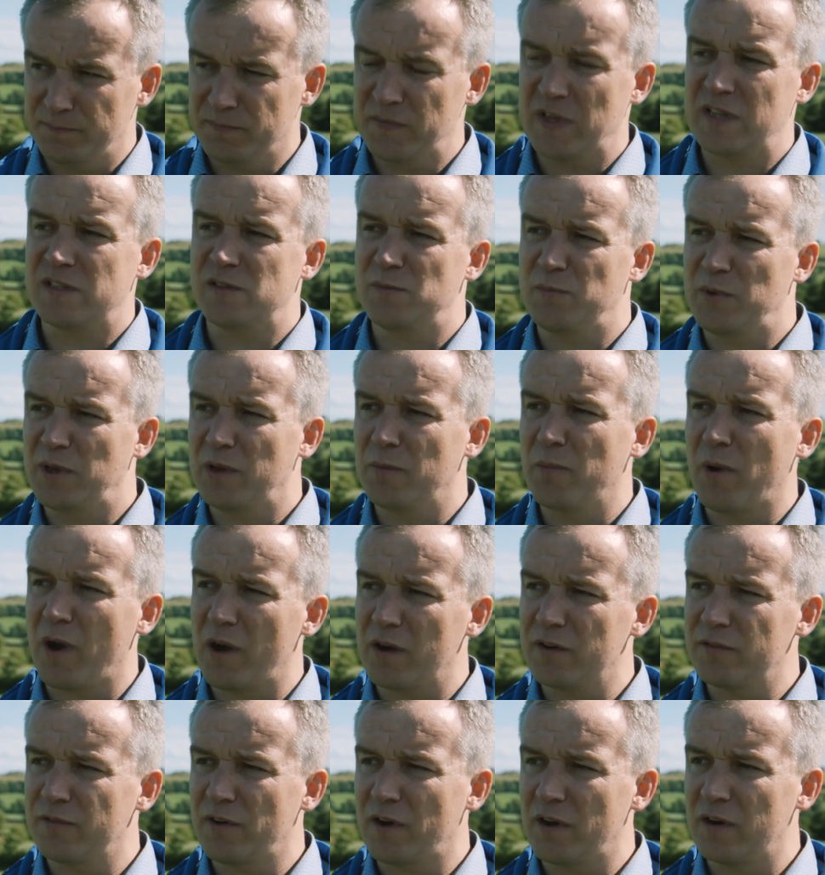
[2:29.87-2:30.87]
That's a big
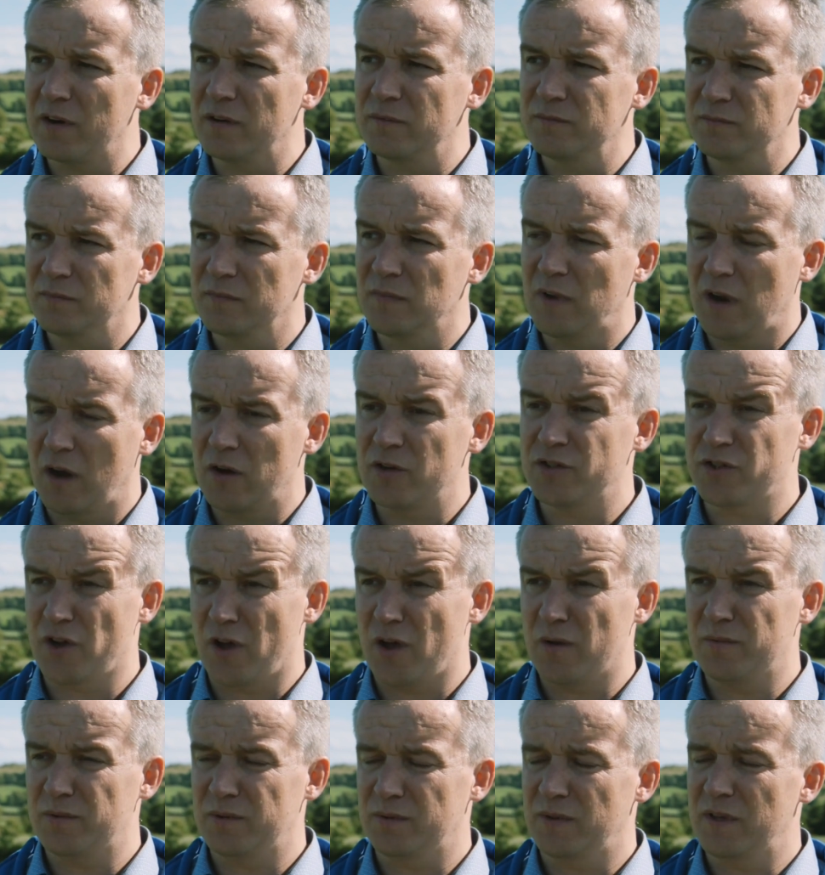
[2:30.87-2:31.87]
part of our
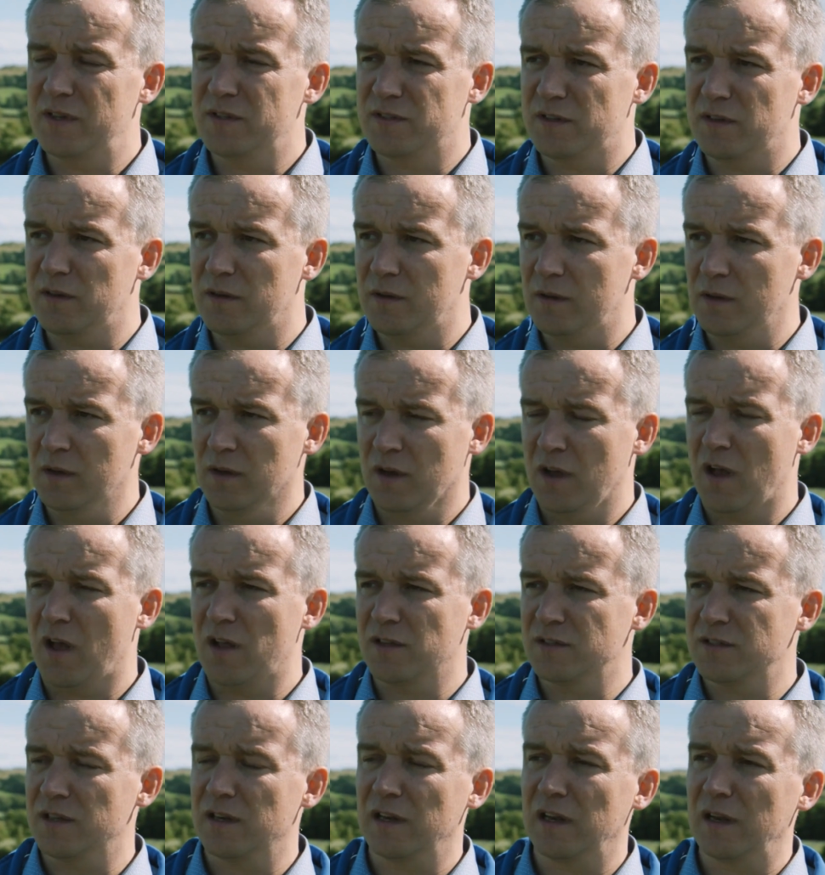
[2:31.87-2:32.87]
job, is to
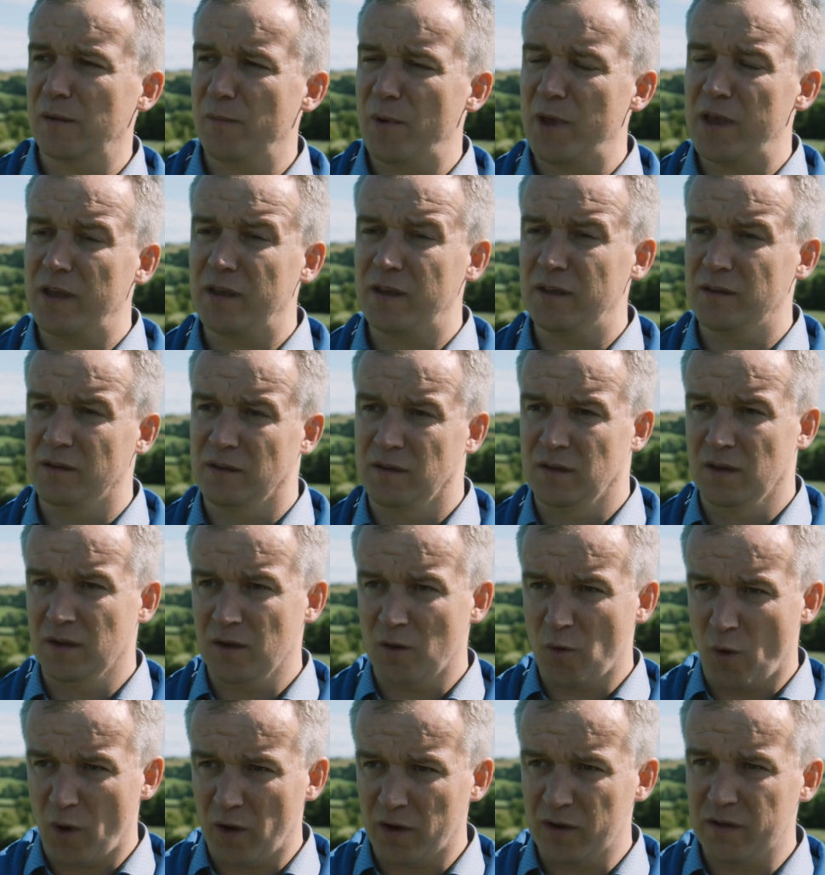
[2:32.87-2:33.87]
constantly make
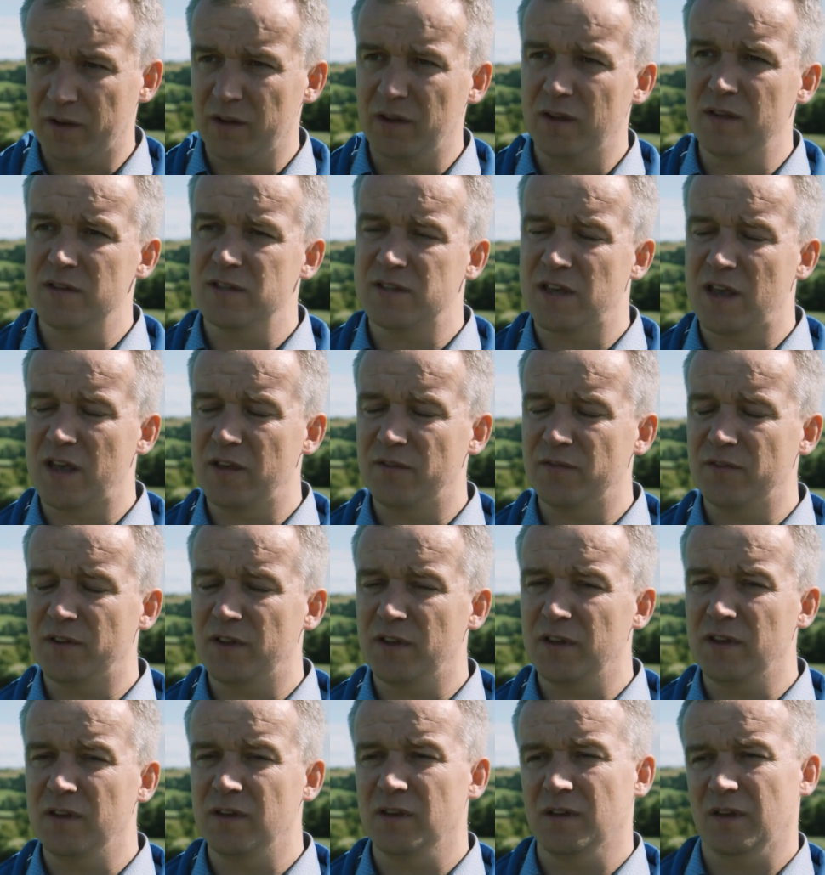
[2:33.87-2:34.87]
quality,
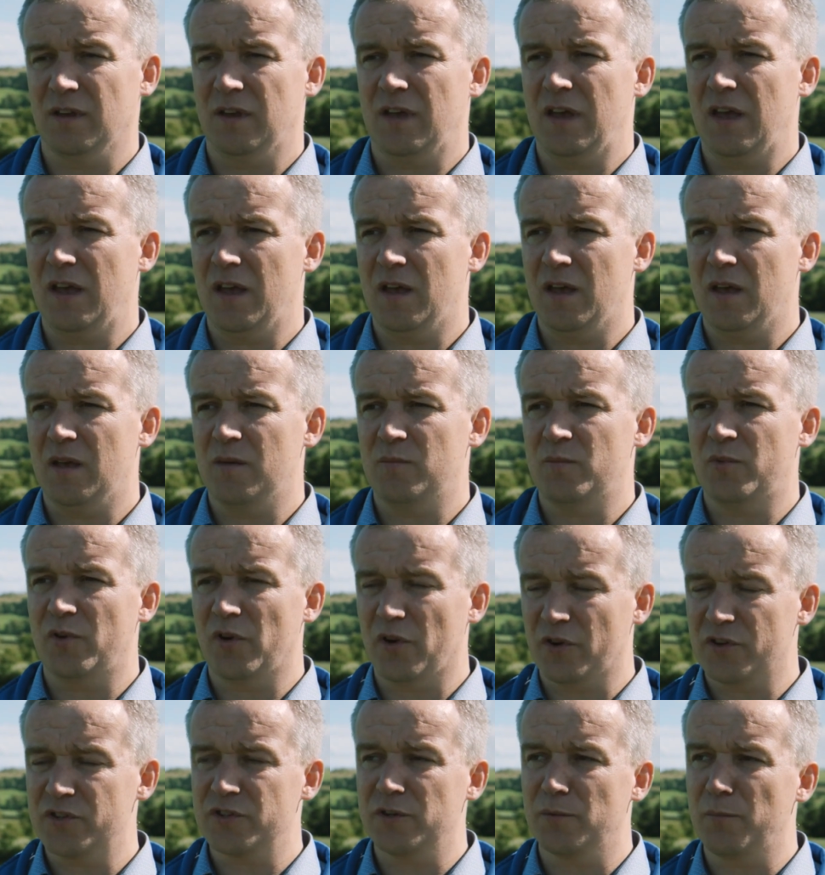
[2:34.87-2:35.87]
safety,
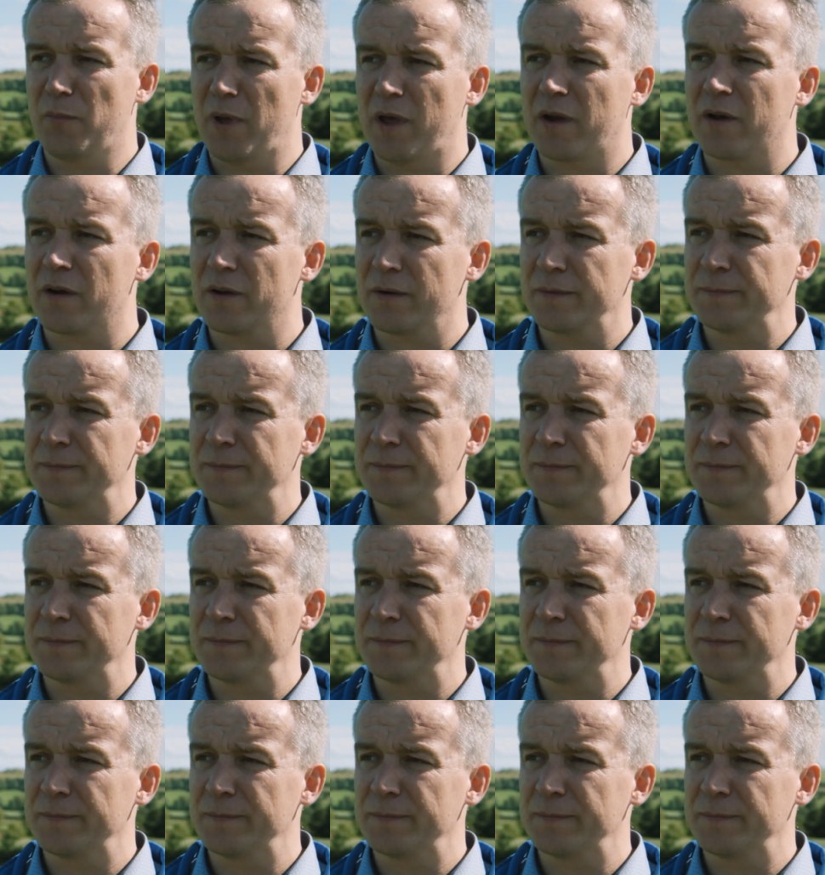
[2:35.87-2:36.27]
production better.